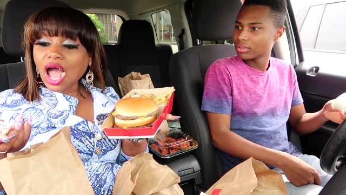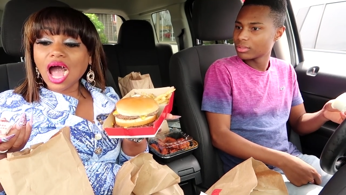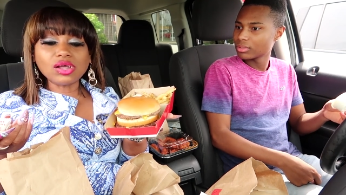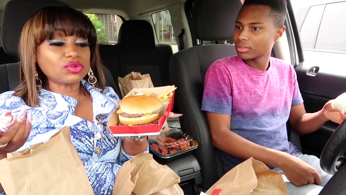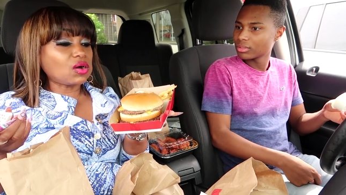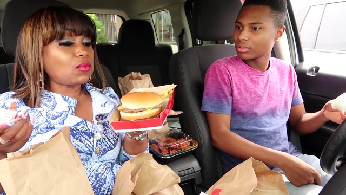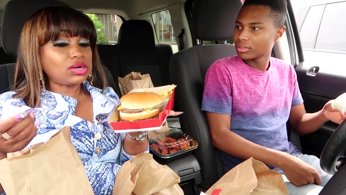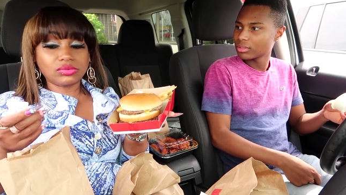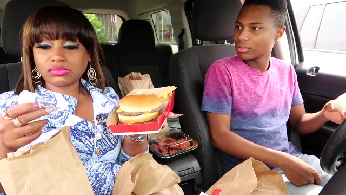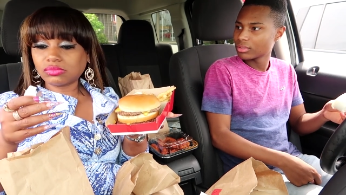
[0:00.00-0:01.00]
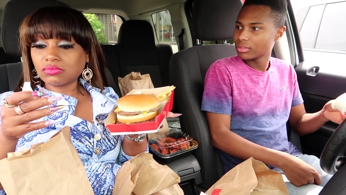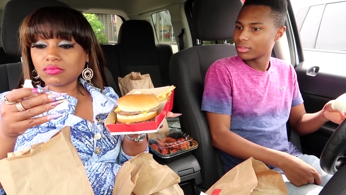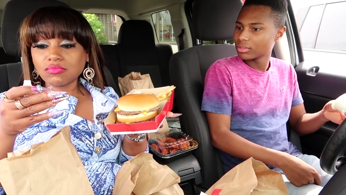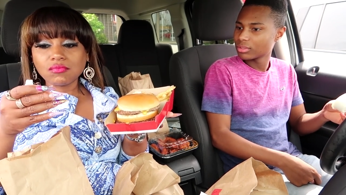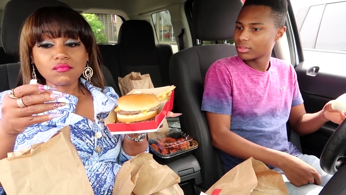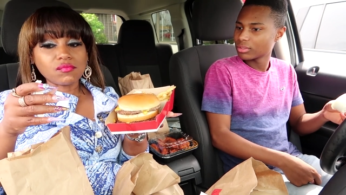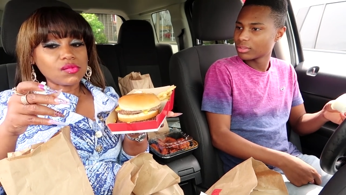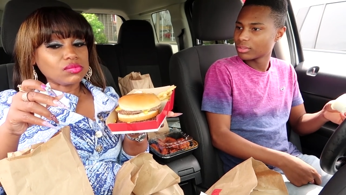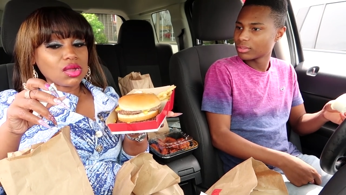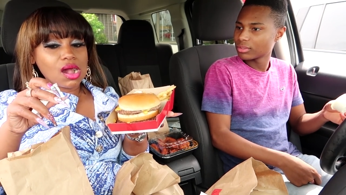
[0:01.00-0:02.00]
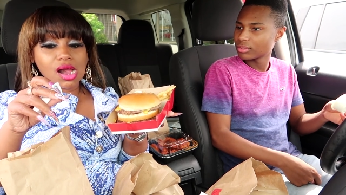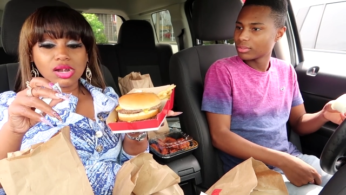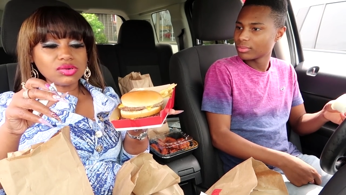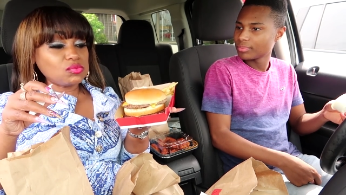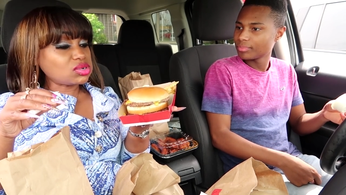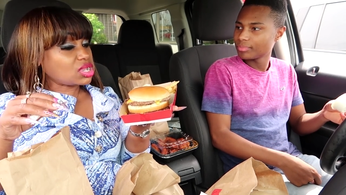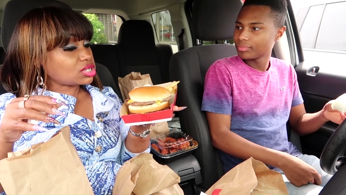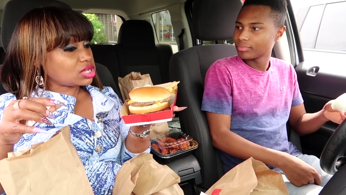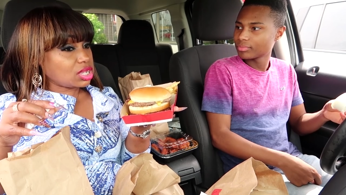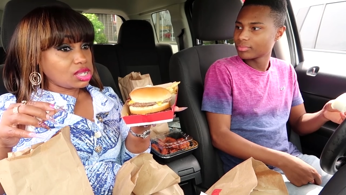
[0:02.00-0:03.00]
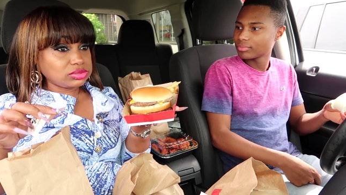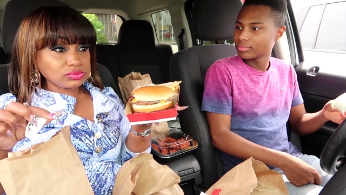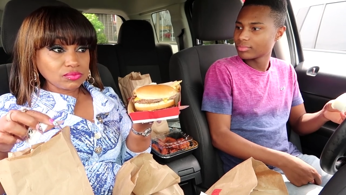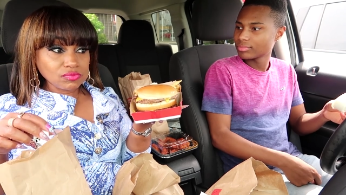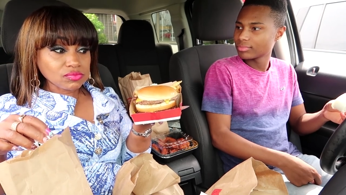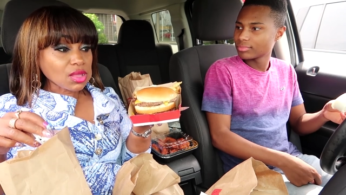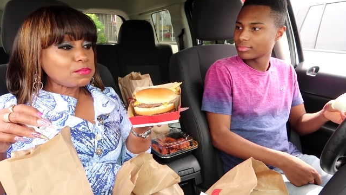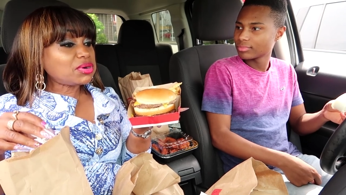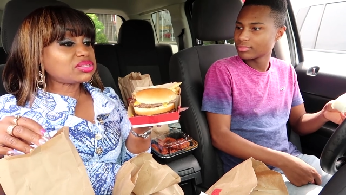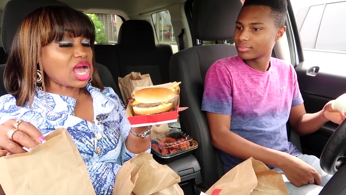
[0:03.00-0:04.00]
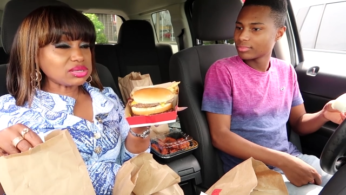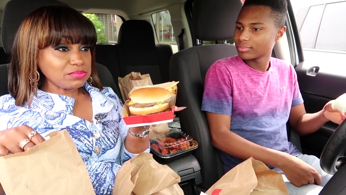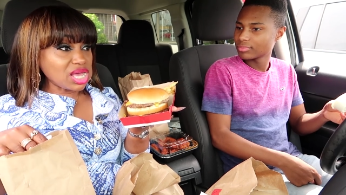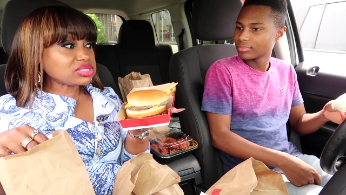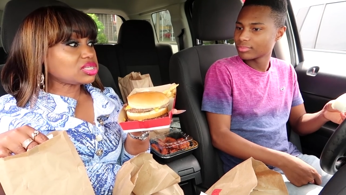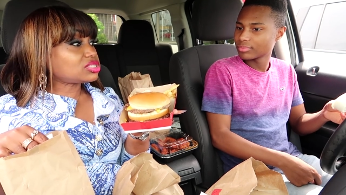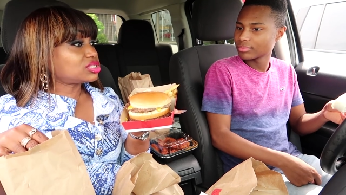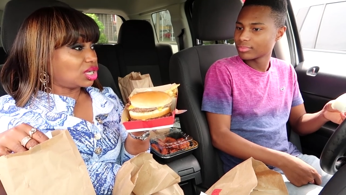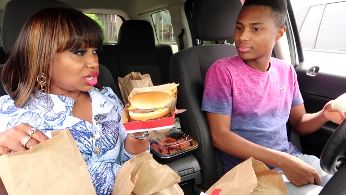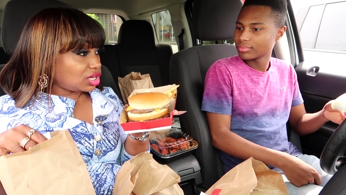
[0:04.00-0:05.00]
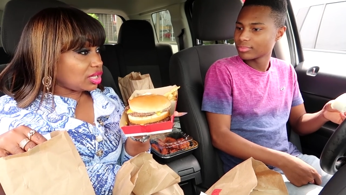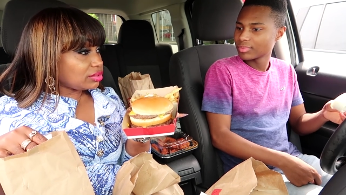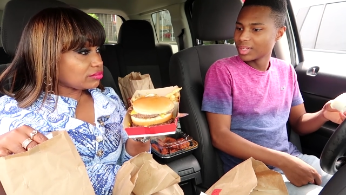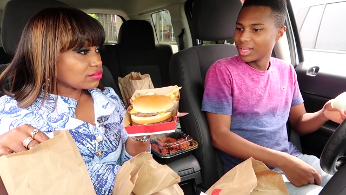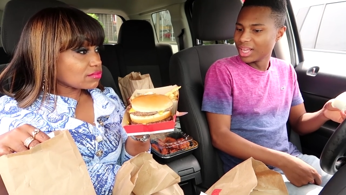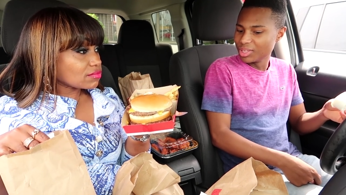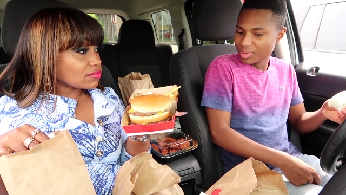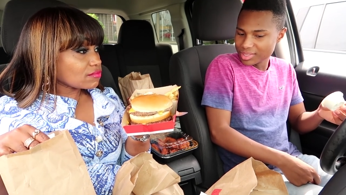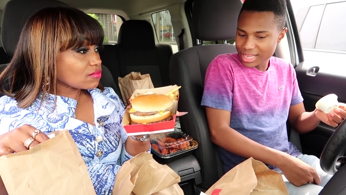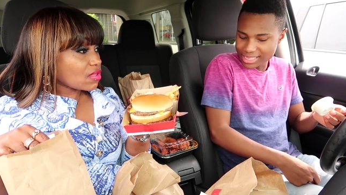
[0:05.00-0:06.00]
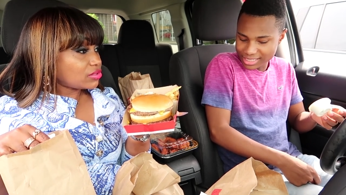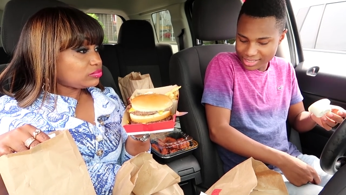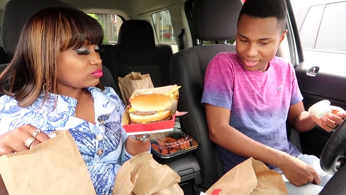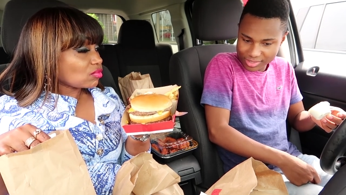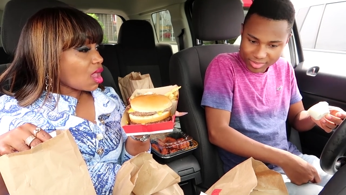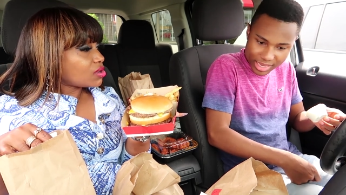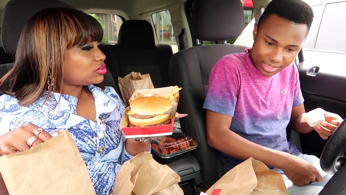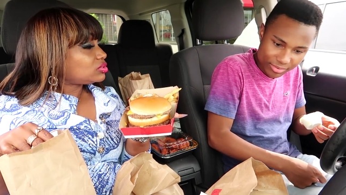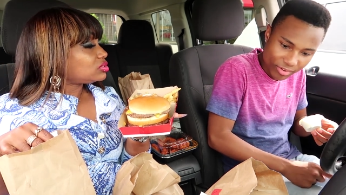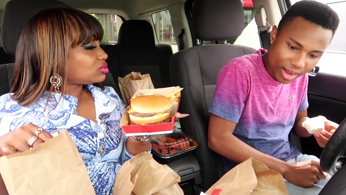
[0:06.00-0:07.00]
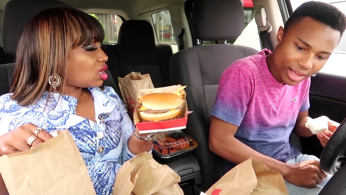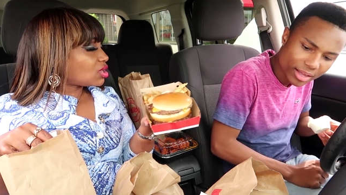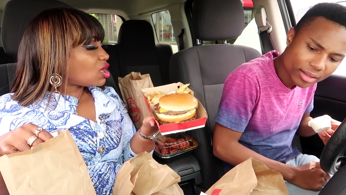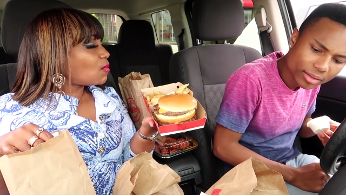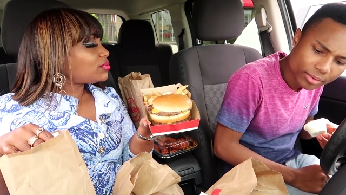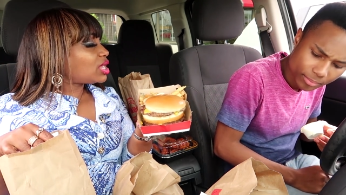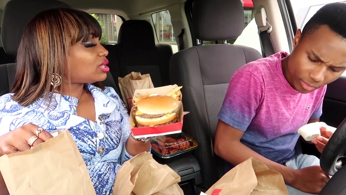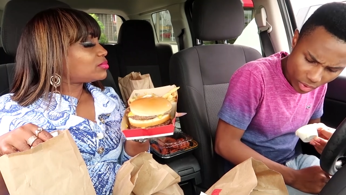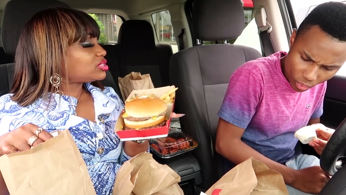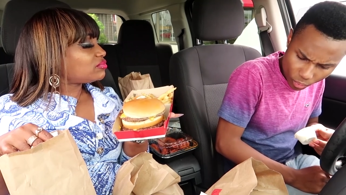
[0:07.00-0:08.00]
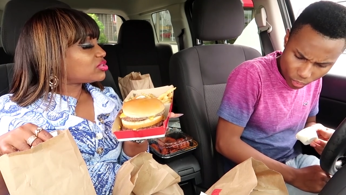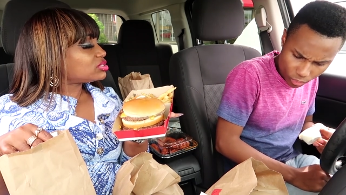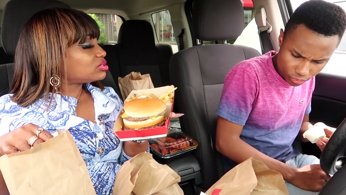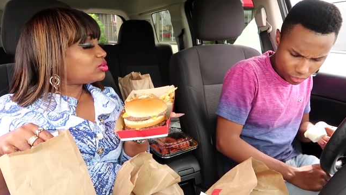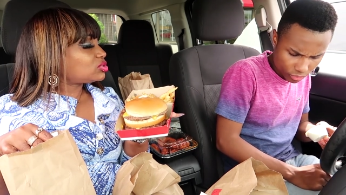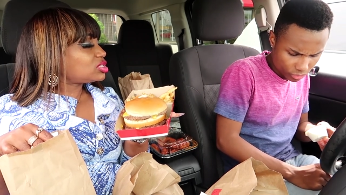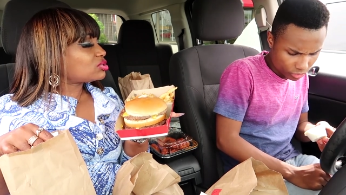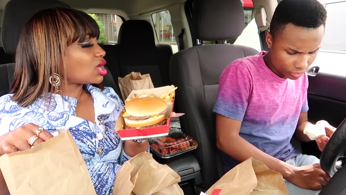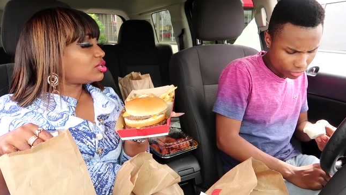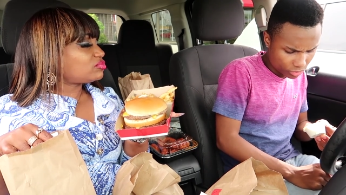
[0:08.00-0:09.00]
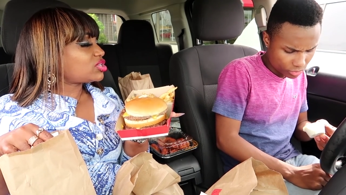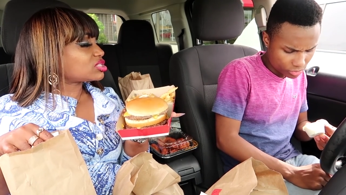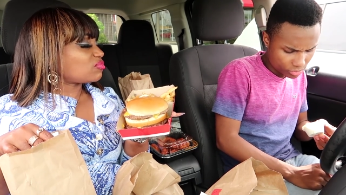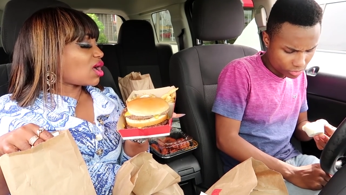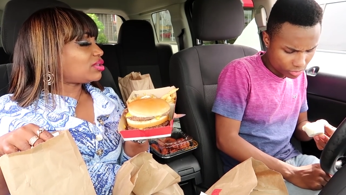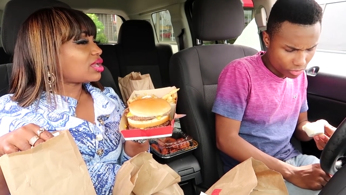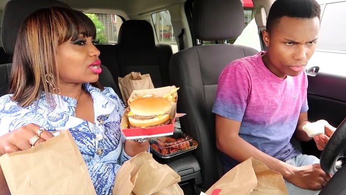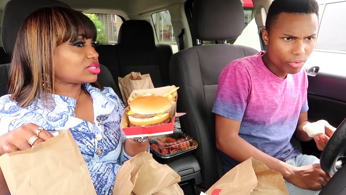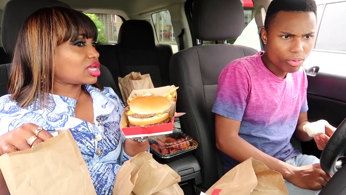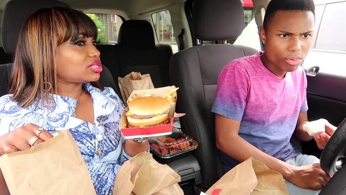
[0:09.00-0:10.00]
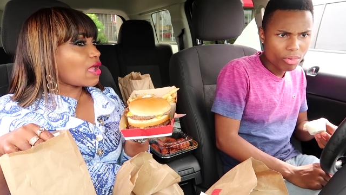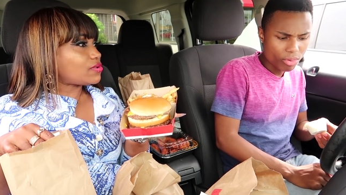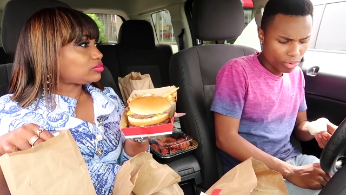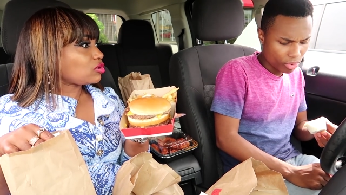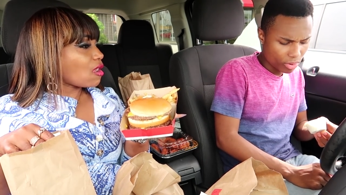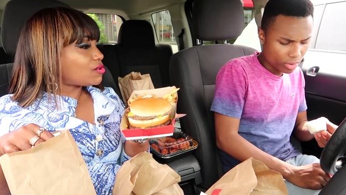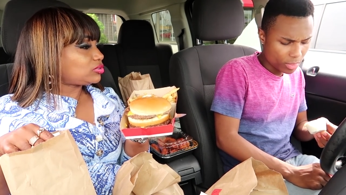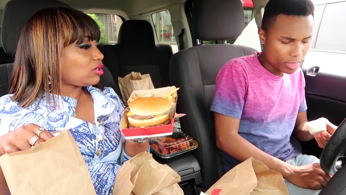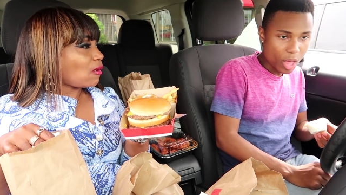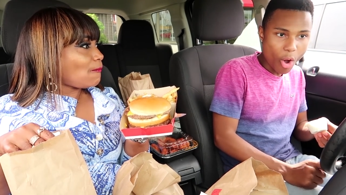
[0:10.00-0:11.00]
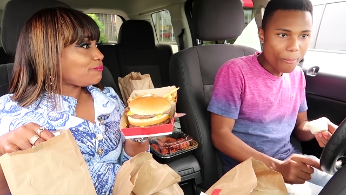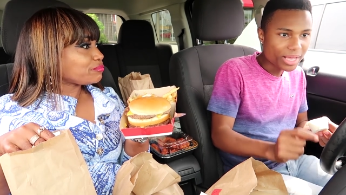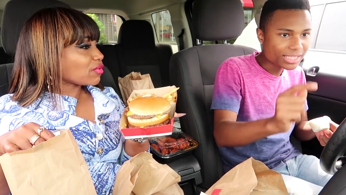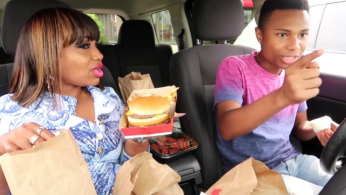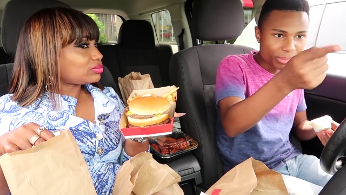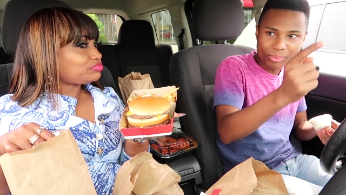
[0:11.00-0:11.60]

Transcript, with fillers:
Speaker 1: I don't know what, I don't know what that thing is, but that mess is good.
Speaker 2: You can taste it and see, taste the fries?
Speaker 1: Okay, open that up and see if it's, it's blue cheese so I can justify that I can take that.
Speaker 2: No, because it'll